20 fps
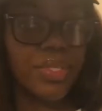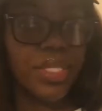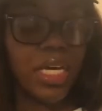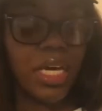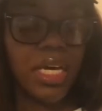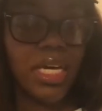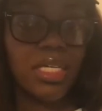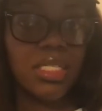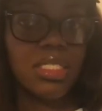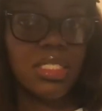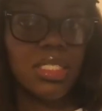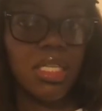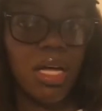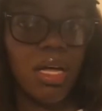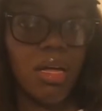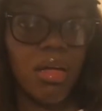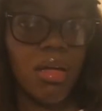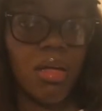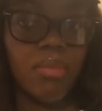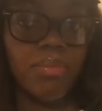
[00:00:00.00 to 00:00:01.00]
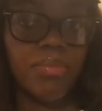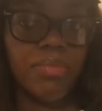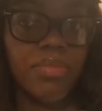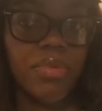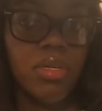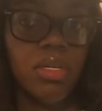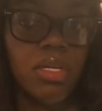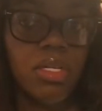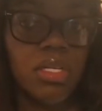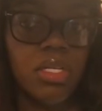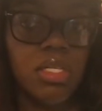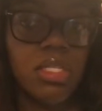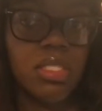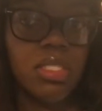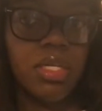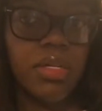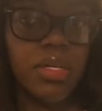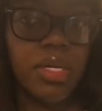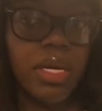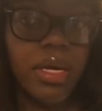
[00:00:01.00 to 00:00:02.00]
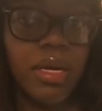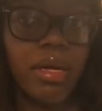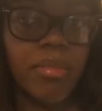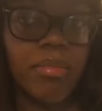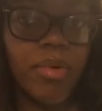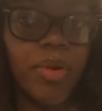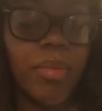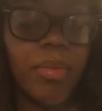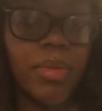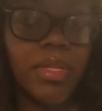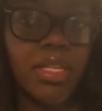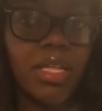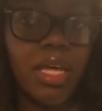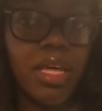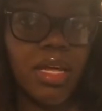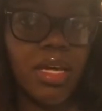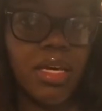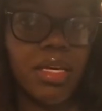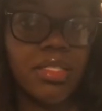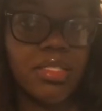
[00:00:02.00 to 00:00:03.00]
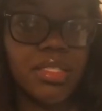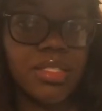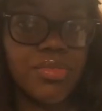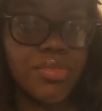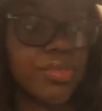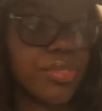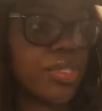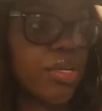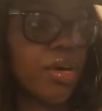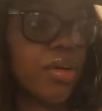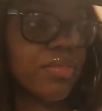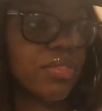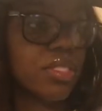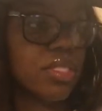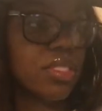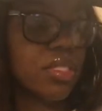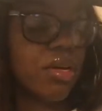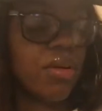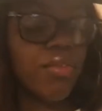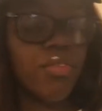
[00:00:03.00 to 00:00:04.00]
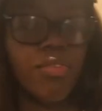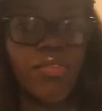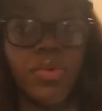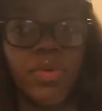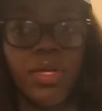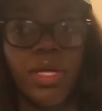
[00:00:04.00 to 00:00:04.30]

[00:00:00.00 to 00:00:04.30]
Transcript: days. So yeah, I'm hoping that it just resolves itself.